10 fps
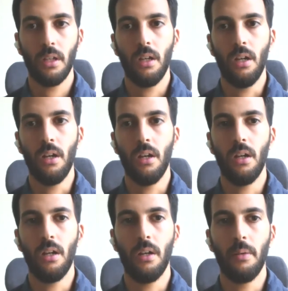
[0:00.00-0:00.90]

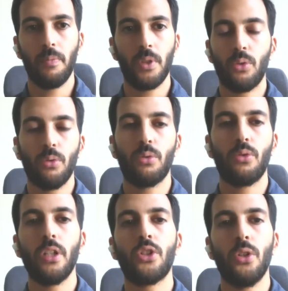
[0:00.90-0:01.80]
to
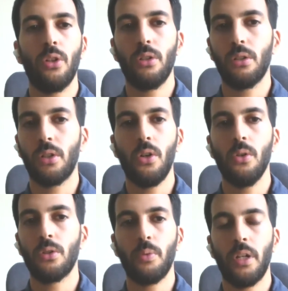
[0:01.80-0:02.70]
reach your
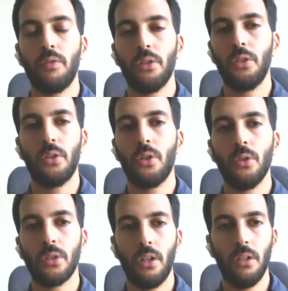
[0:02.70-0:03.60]
goals, whatever your
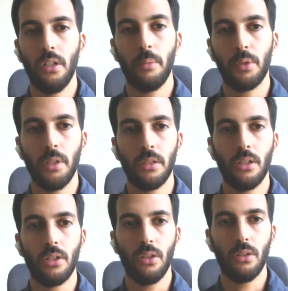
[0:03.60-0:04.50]
goals are in
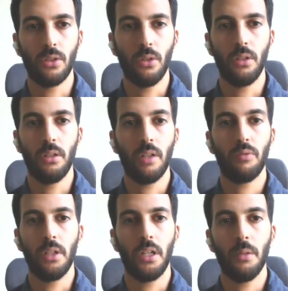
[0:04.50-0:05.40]
optimization. So it
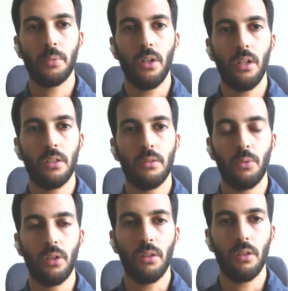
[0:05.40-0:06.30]
definitely helps a lot
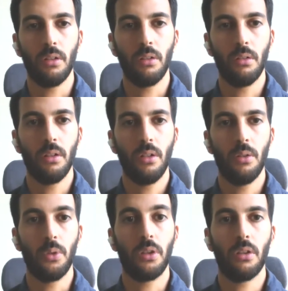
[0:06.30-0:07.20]
with
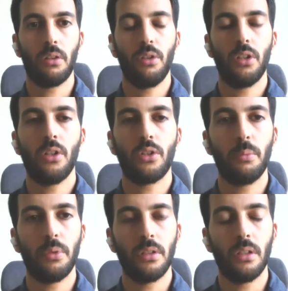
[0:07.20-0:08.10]
the 3D
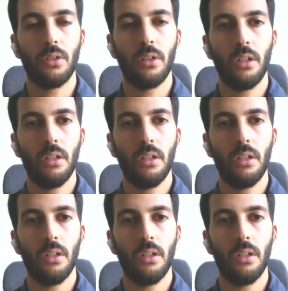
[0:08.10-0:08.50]
concrete printing today.